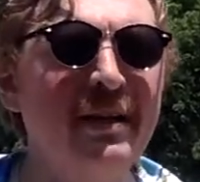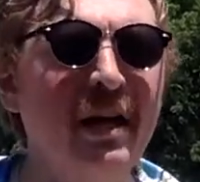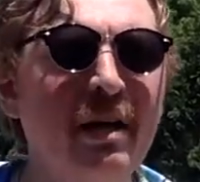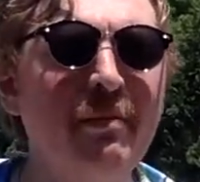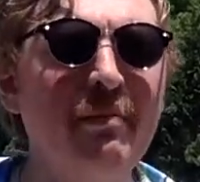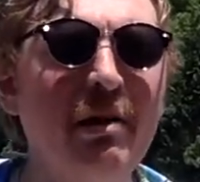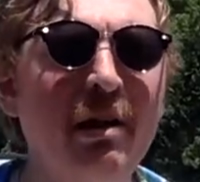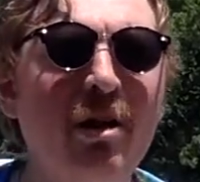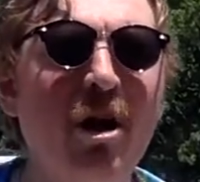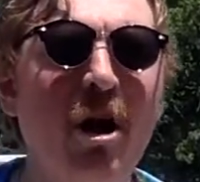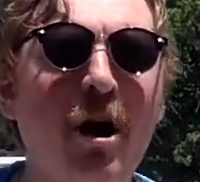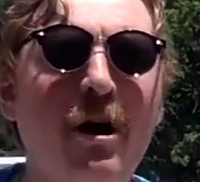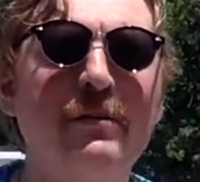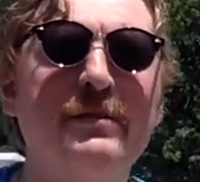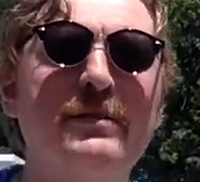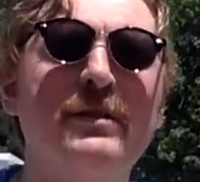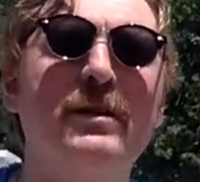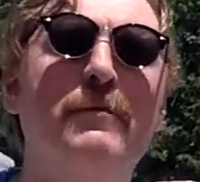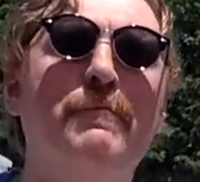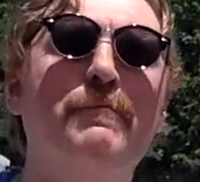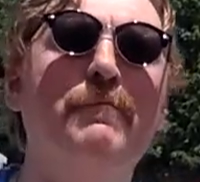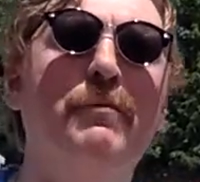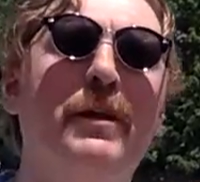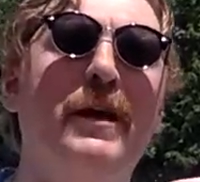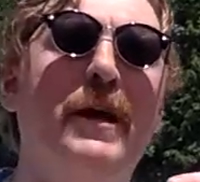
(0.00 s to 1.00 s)
you my long-term
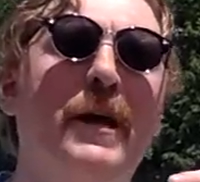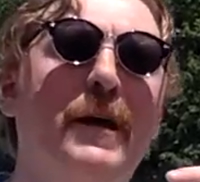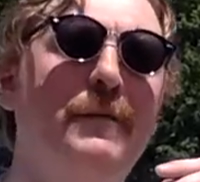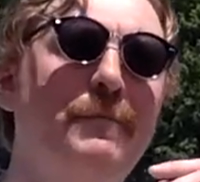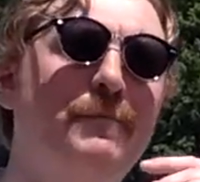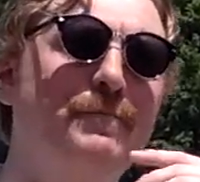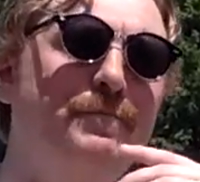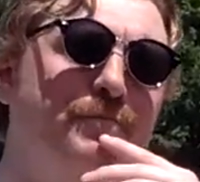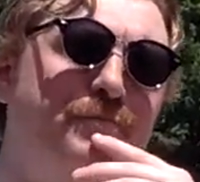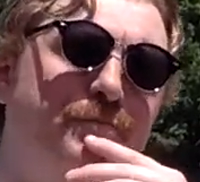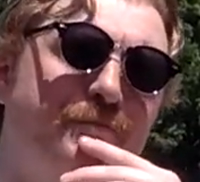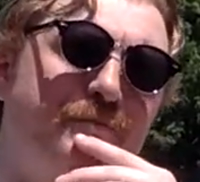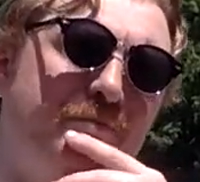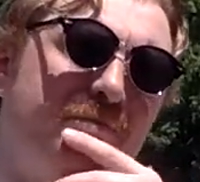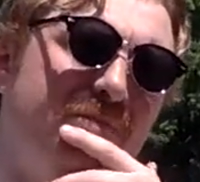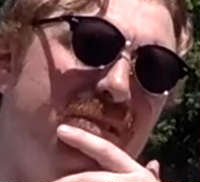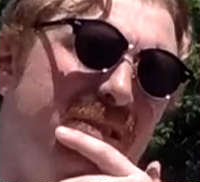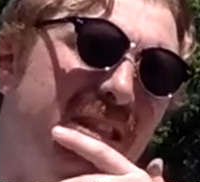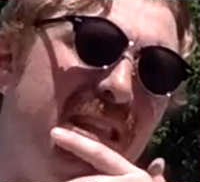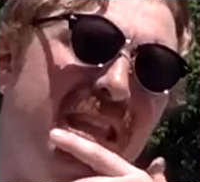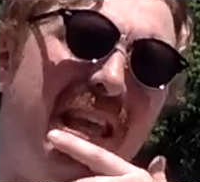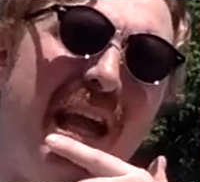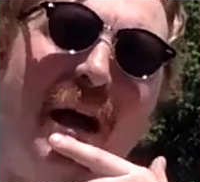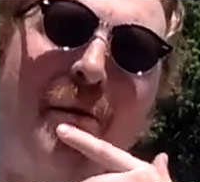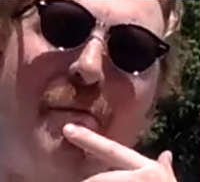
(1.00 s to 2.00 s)
plan.
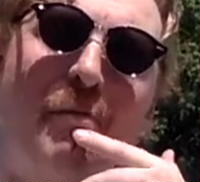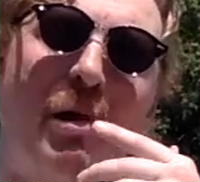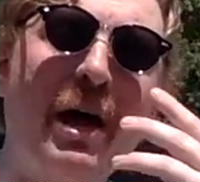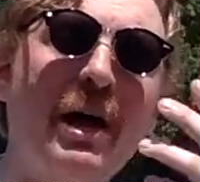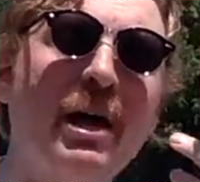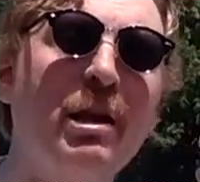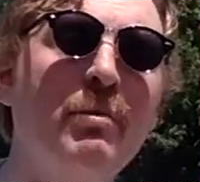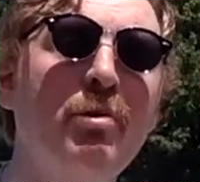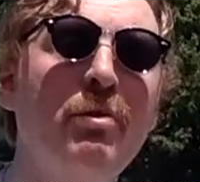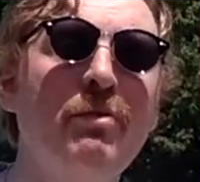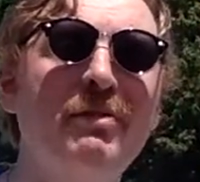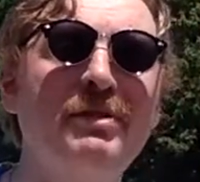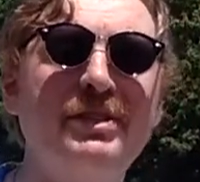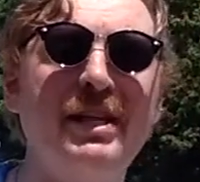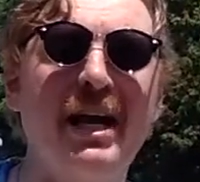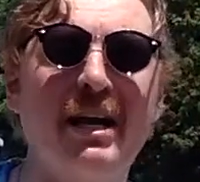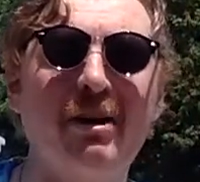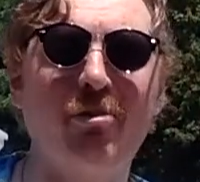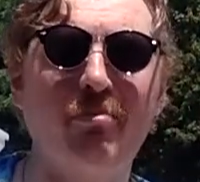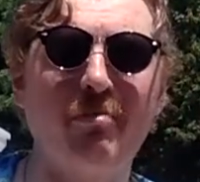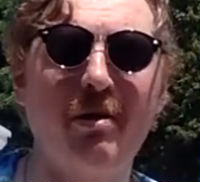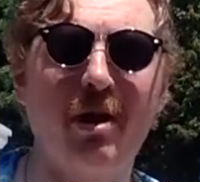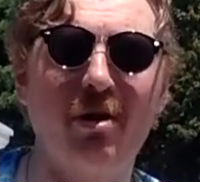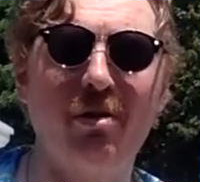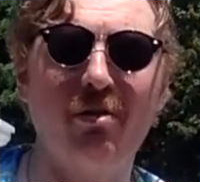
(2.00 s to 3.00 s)
Probably gonna move to
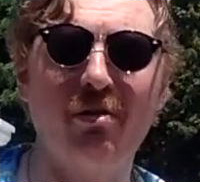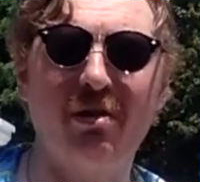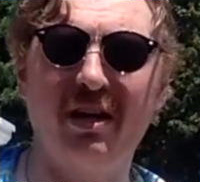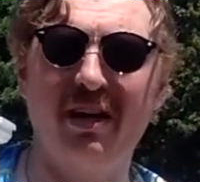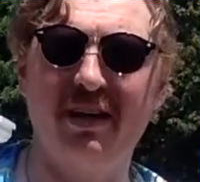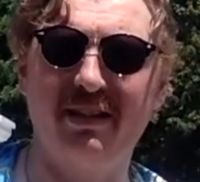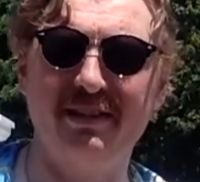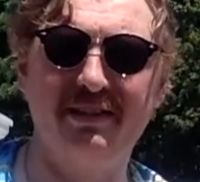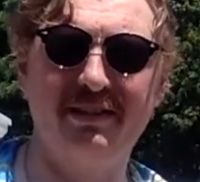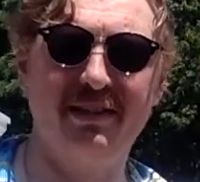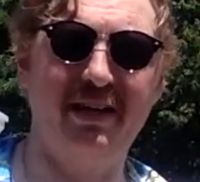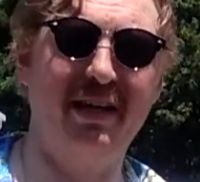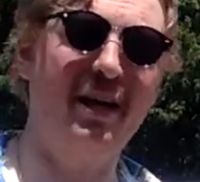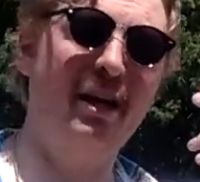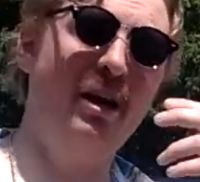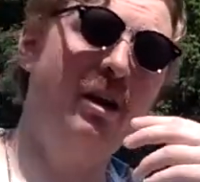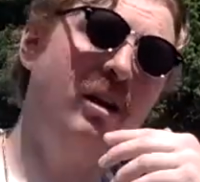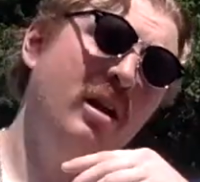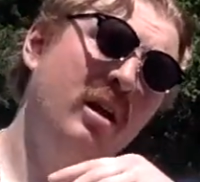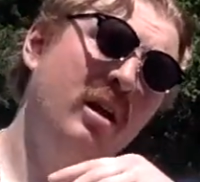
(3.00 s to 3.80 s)
Sacramento. Cuts there.